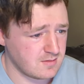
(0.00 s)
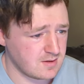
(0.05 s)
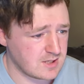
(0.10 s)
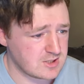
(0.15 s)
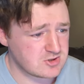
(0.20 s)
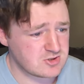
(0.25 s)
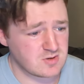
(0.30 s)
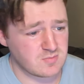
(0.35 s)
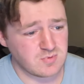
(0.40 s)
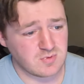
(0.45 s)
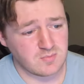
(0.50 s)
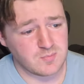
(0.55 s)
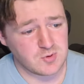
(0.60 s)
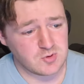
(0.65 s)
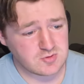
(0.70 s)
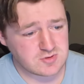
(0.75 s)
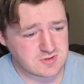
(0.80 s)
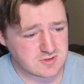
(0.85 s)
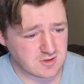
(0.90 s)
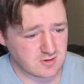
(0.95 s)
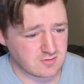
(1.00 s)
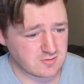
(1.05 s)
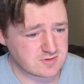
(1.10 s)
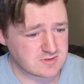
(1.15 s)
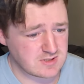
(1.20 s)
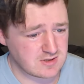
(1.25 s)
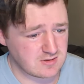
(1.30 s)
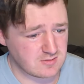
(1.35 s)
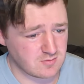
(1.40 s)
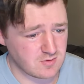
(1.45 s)
A triple boost though.
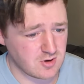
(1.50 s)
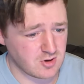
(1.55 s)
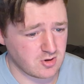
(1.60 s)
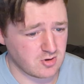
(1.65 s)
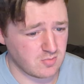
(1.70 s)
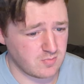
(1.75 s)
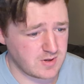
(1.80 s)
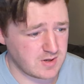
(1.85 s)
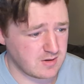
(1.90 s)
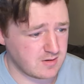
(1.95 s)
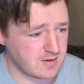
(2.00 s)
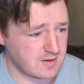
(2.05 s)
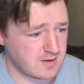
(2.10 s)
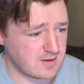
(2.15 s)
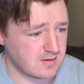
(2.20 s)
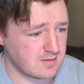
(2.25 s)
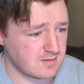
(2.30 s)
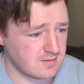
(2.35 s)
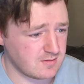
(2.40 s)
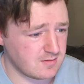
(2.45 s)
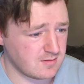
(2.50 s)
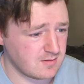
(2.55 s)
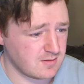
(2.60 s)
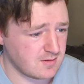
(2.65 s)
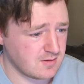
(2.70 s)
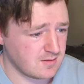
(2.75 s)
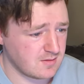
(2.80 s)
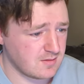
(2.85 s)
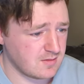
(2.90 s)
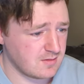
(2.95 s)
Center Rocco Berry,
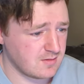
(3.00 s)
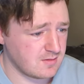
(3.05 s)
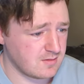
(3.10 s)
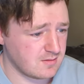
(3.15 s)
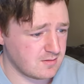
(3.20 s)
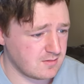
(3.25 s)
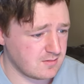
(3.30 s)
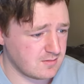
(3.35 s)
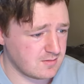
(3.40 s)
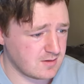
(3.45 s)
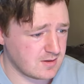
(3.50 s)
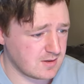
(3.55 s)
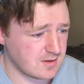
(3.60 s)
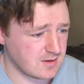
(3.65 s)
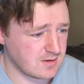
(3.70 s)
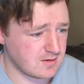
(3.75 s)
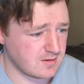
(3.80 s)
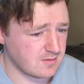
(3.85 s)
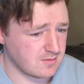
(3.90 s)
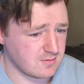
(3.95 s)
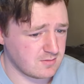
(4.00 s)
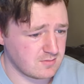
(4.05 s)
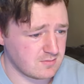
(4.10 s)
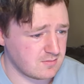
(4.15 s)
Maratha